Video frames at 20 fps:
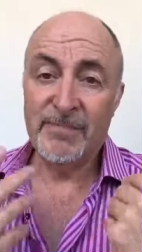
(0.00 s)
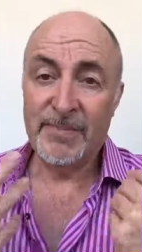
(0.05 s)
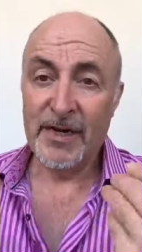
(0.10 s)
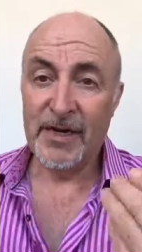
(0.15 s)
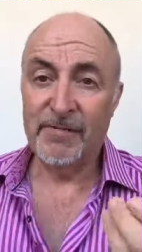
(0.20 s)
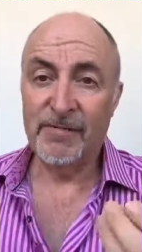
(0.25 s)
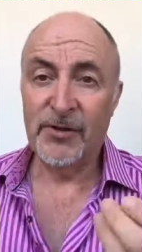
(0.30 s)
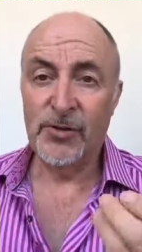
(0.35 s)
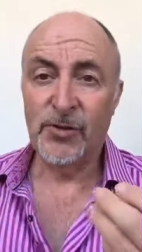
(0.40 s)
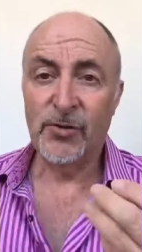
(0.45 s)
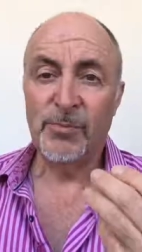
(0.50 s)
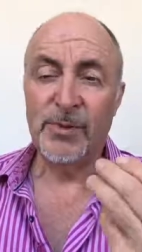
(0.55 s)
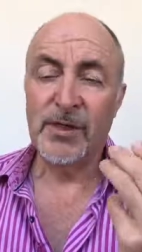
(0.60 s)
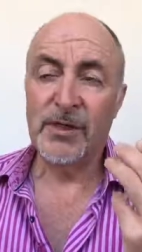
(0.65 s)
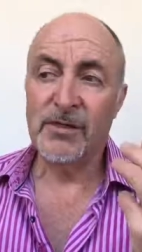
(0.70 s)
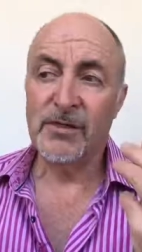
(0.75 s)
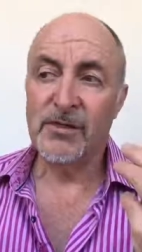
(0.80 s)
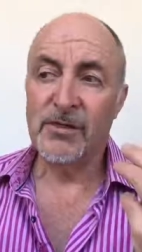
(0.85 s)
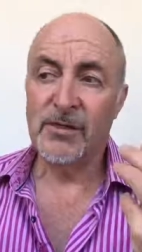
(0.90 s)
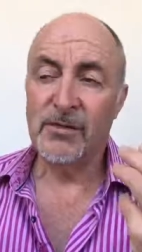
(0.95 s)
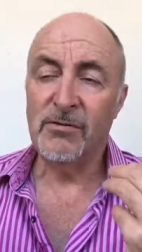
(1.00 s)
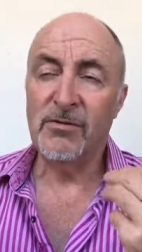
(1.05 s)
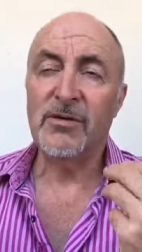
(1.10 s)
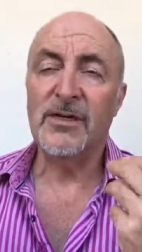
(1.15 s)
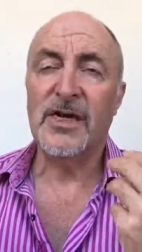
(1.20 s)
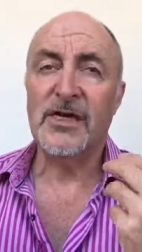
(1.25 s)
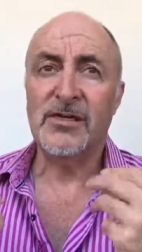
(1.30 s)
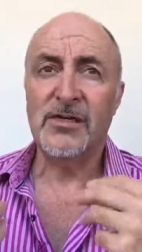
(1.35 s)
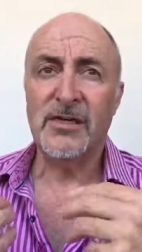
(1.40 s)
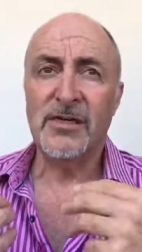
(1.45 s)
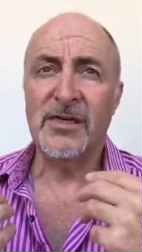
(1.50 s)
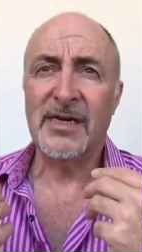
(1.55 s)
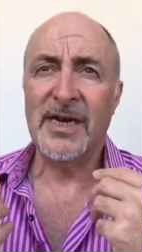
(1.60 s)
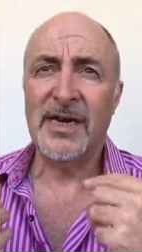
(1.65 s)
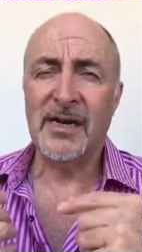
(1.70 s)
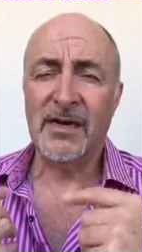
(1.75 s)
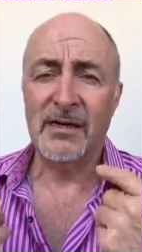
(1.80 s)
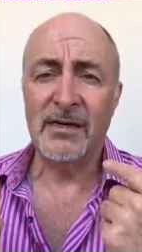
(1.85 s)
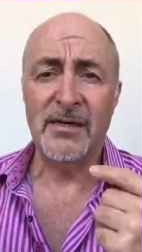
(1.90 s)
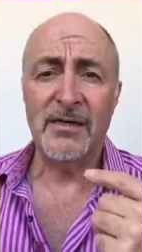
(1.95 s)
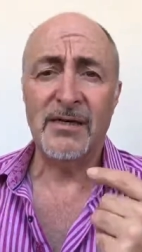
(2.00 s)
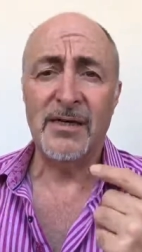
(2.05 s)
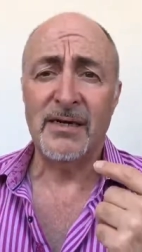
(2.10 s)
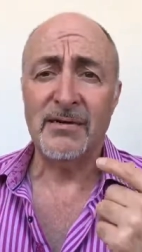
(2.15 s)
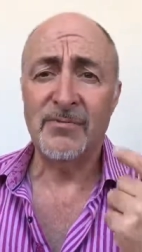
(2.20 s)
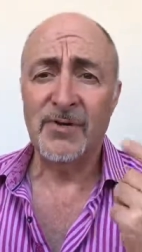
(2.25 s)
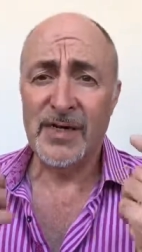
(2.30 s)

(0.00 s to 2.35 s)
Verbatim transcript: beneficial because you could actually get clear